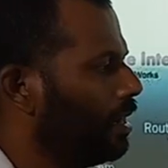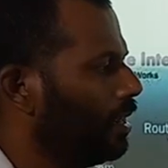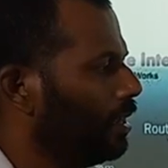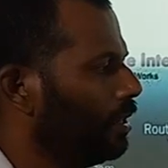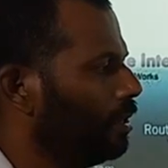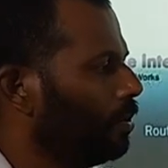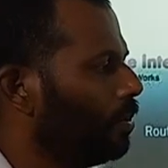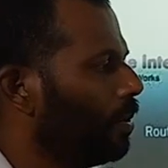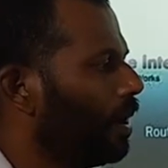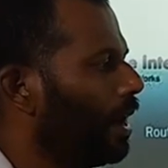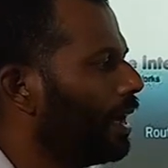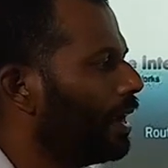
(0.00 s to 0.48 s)

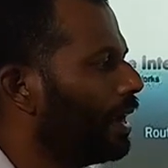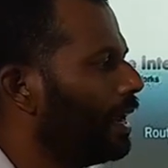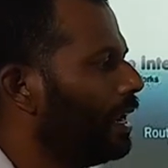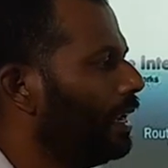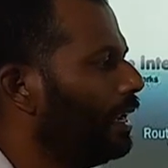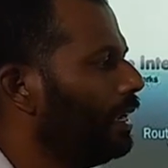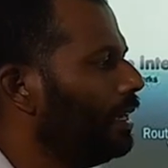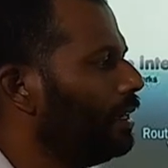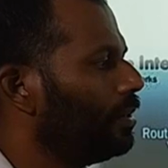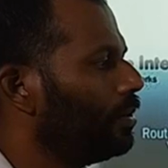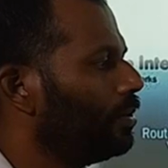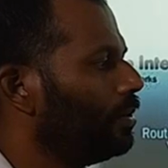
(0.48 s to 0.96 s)
URL
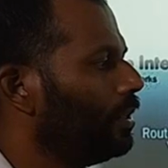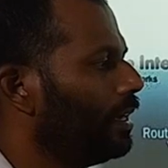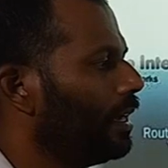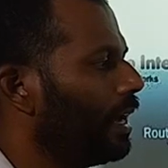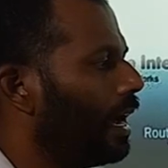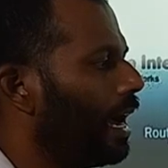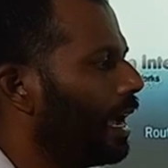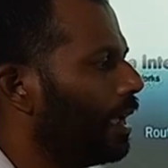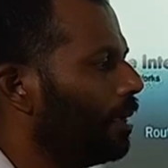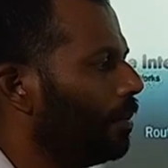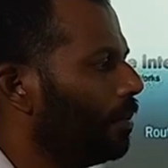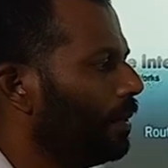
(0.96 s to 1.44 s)
into the
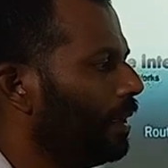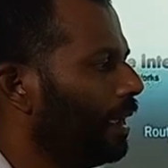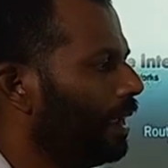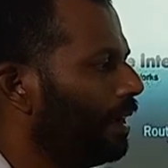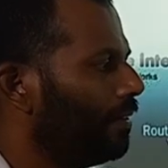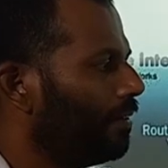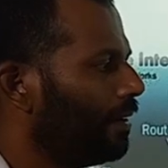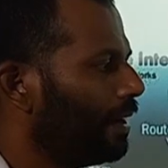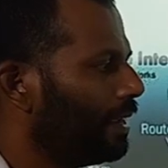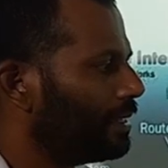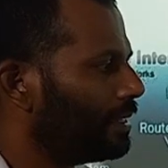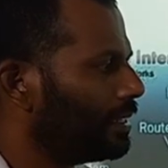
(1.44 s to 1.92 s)
IP
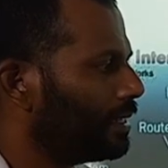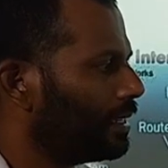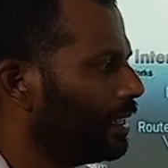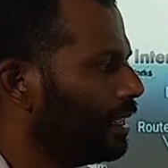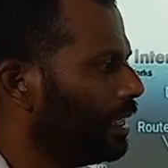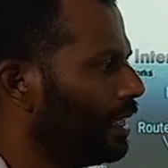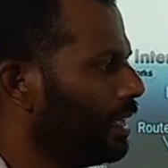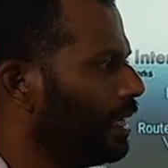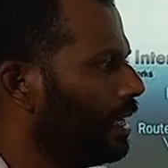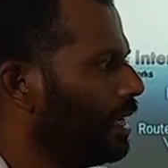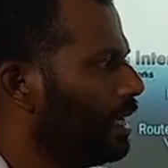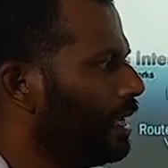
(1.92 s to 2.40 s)
address.
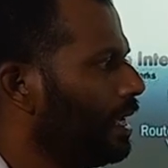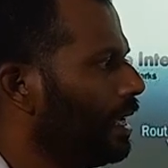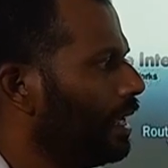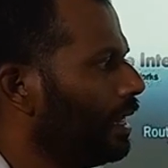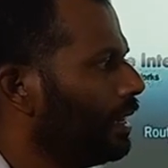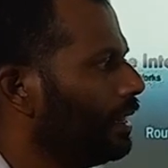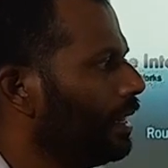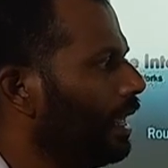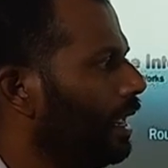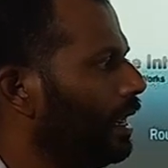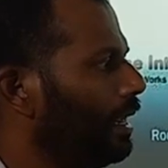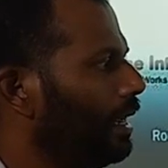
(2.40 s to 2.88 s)

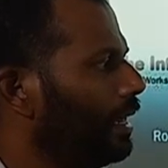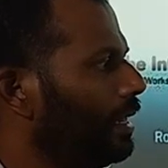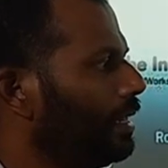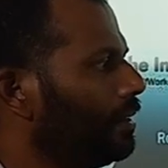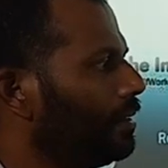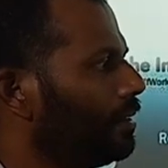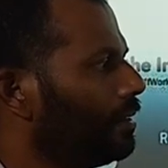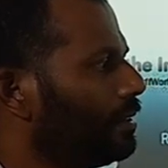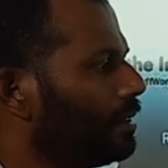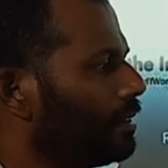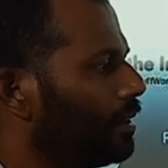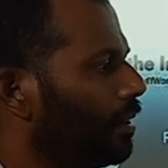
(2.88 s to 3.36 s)
Then
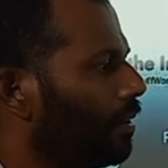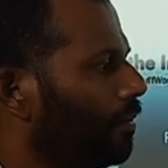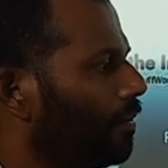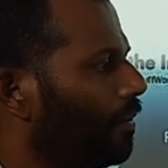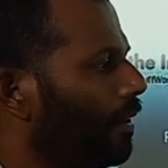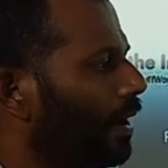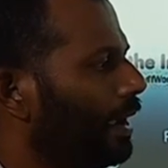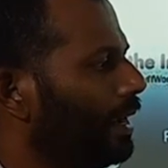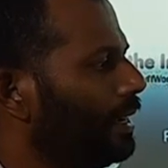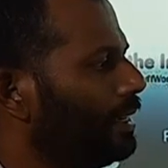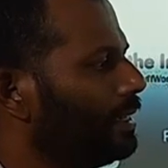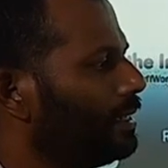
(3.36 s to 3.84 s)
it
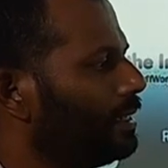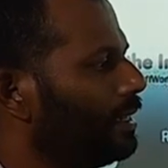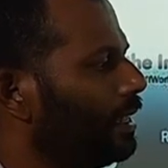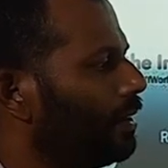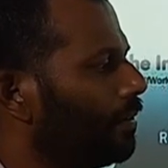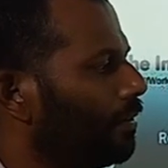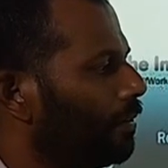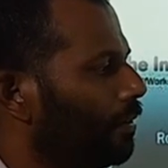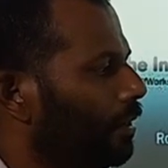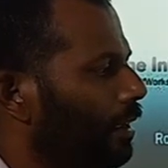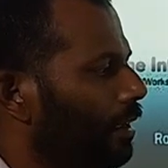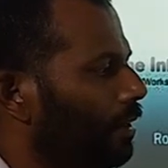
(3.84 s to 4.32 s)
finds
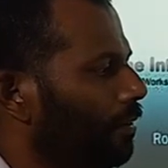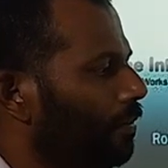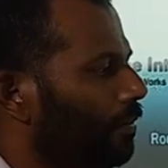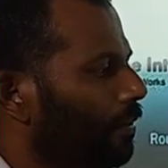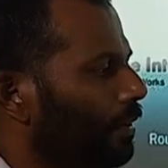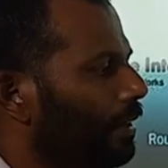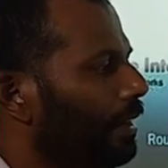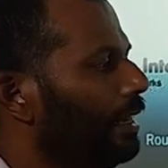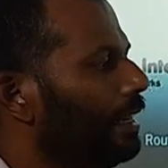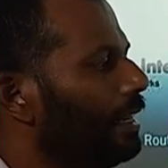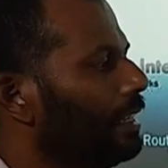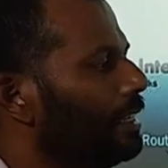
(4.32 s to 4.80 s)
the, if
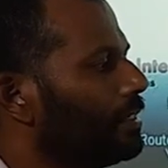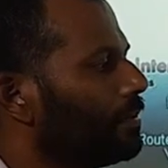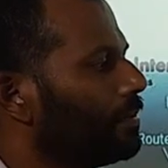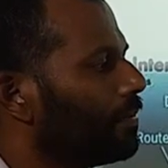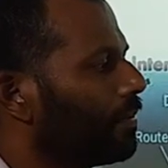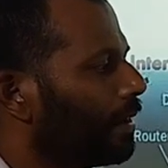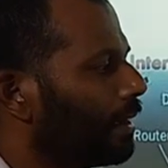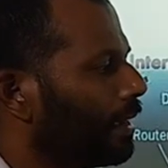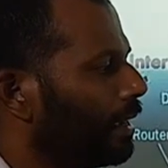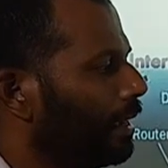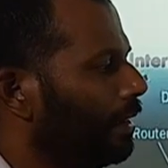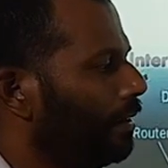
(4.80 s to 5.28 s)

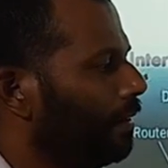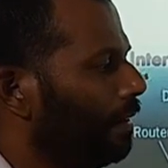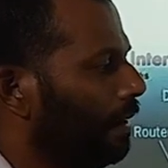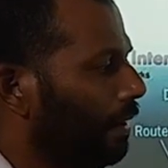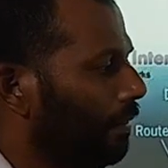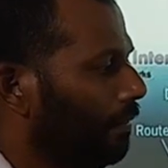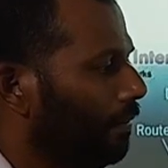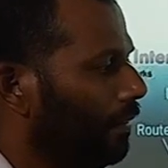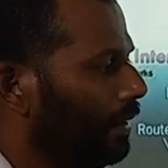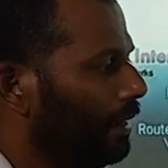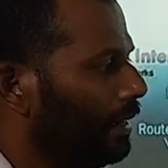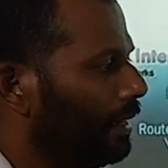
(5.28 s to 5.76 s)

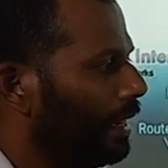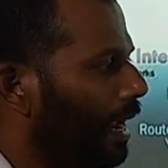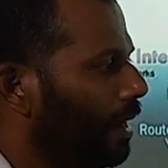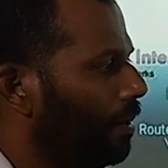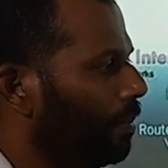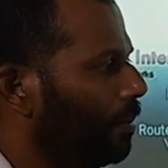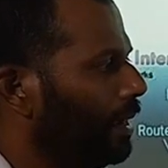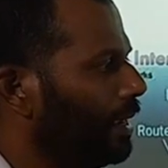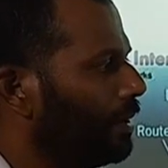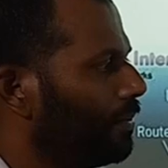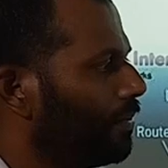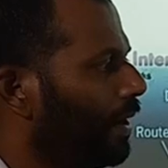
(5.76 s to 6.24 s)
it can
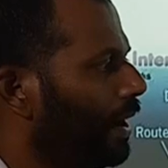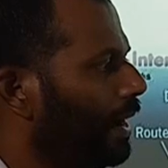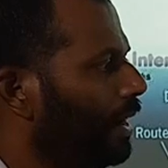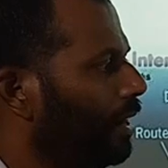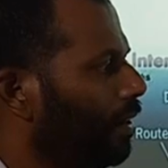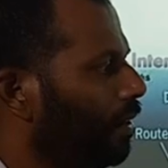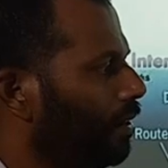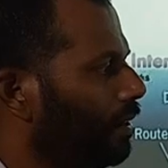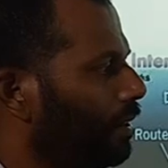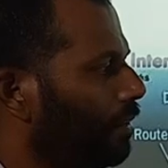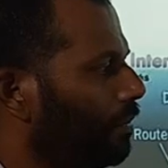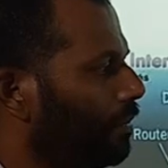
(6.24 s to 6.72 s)
be found
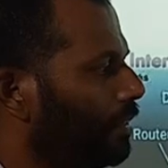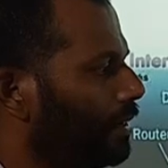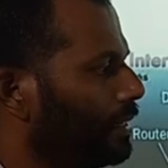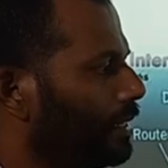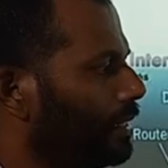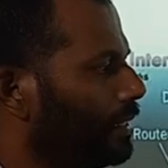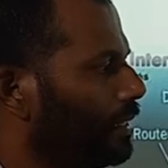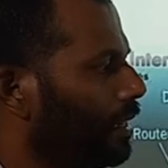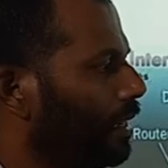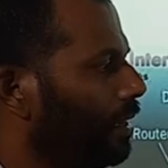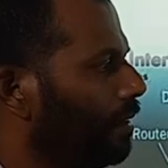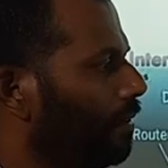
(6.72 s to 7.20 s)
on the
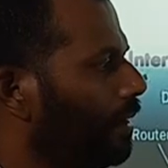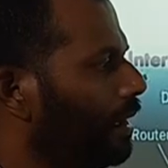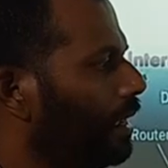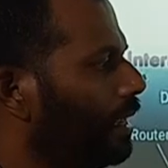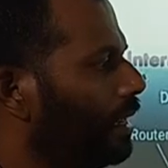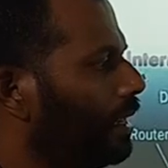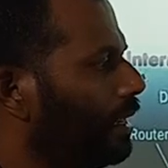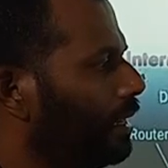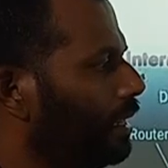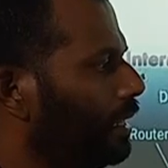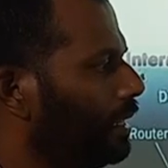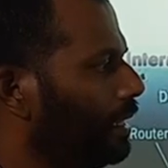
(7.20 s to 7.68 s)
first server,
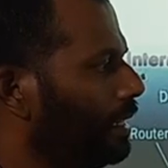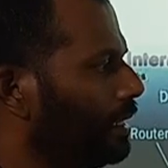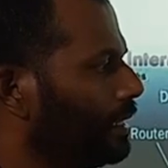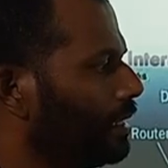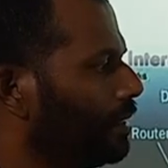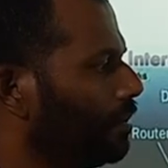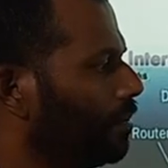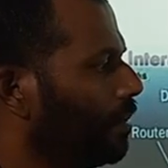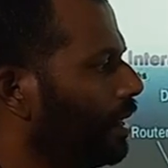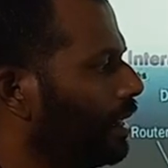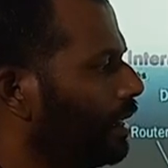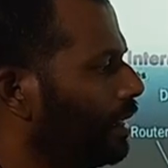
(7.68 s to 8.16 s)

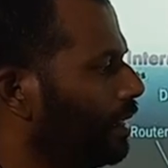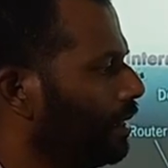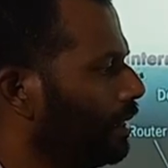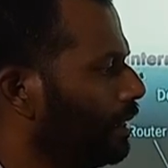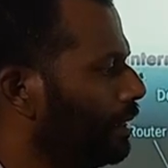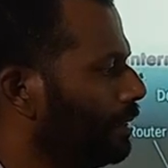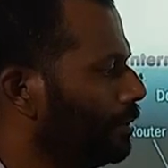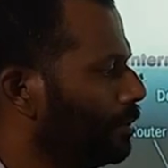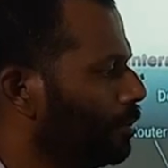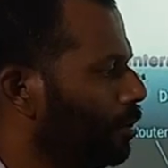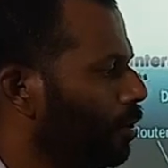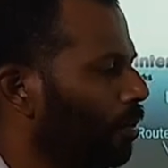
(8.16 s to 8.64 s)
doesn't matter,
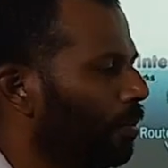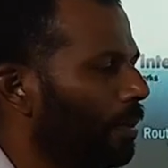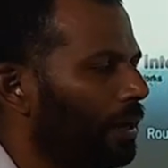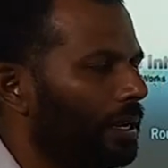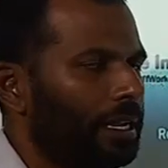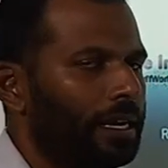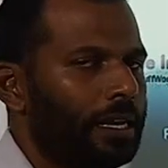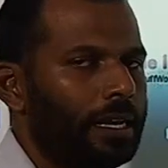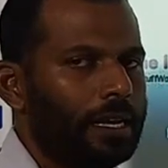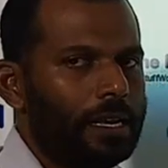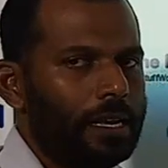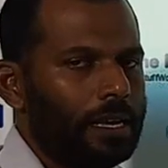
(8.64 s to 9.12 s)
no
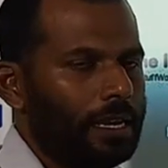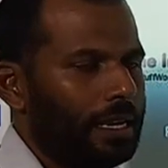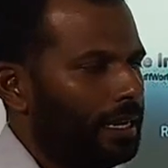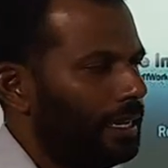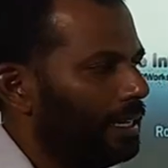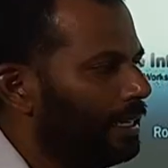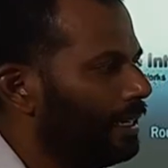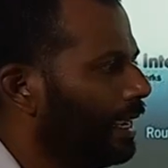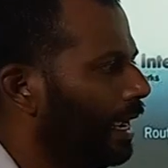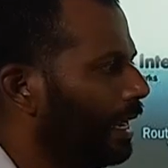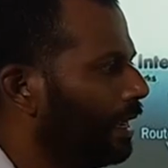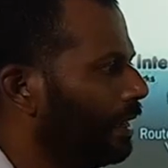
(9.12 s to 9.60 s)
matter,
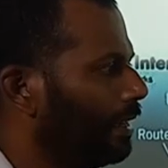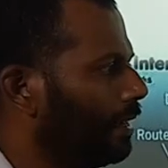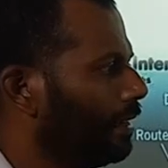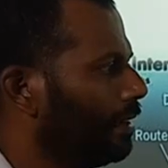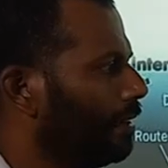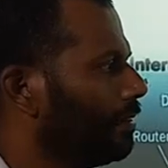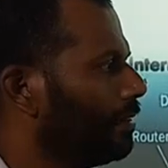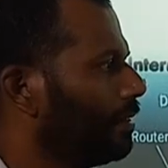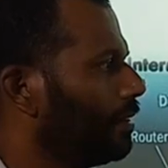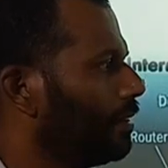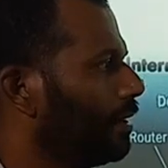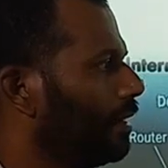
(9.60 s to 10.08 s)
it can
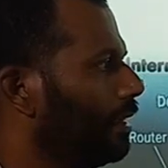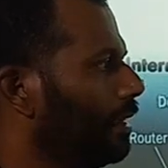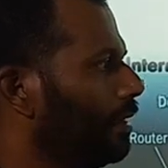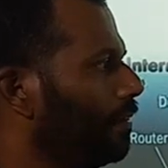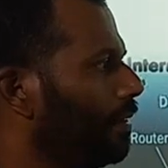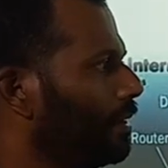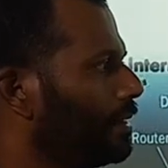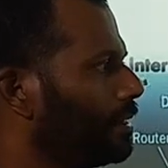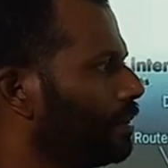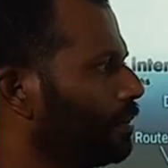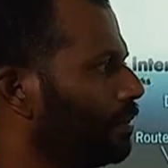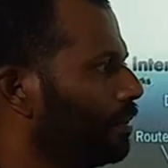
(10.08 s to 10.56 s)

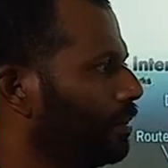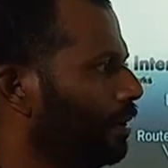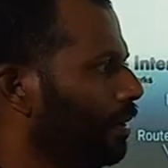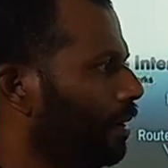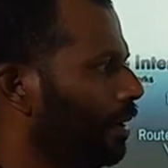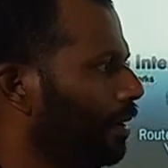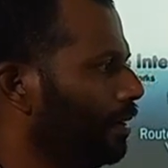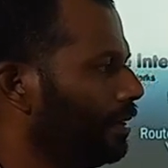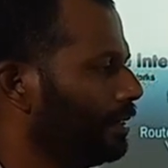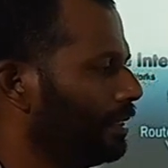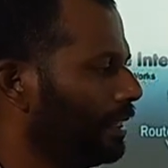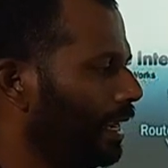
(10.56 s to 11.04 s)
request
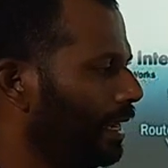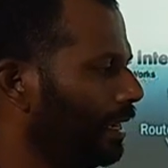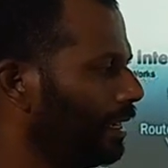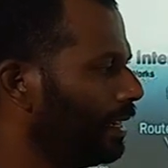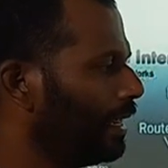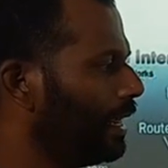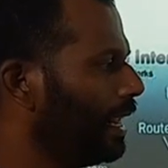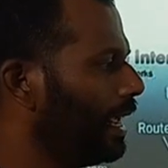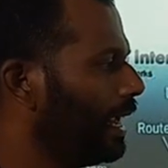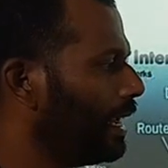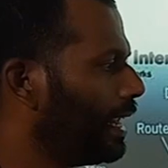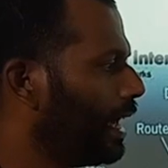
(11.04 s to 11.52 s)
send
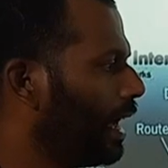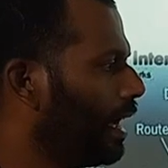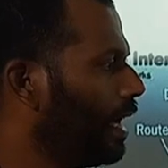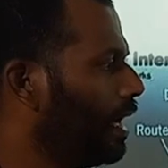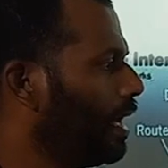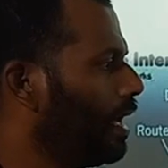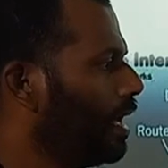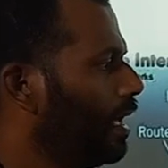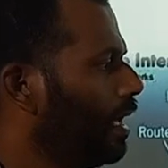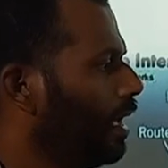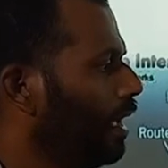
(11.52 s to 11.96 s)
the data.